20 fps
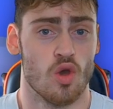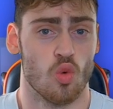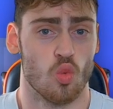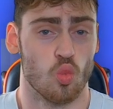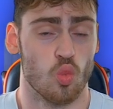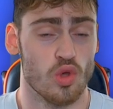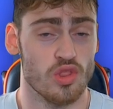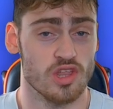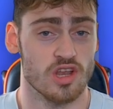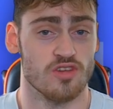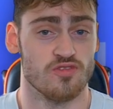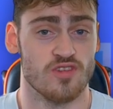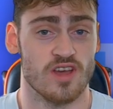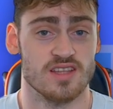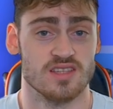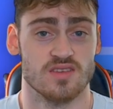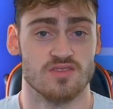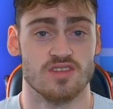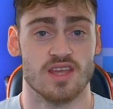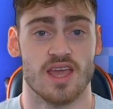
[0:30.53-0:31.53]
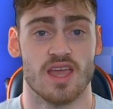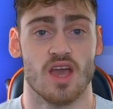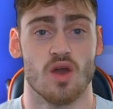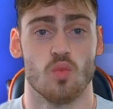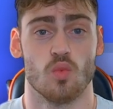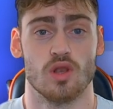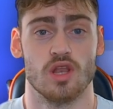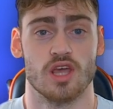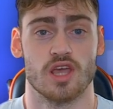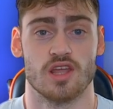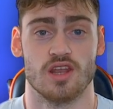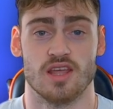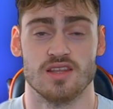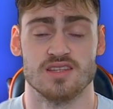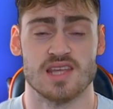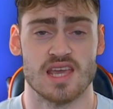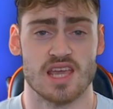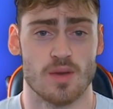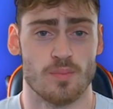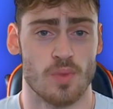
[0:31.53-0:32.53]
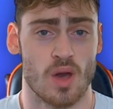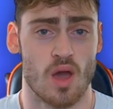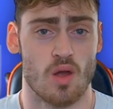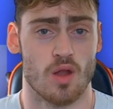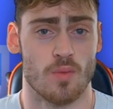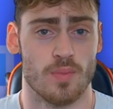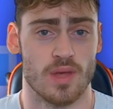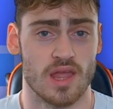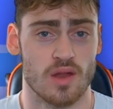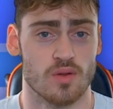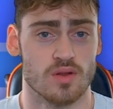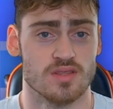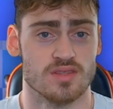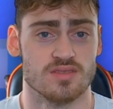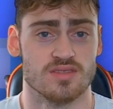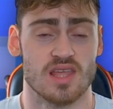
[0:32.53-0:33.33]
With the defensive data, we're looking at data per appearance.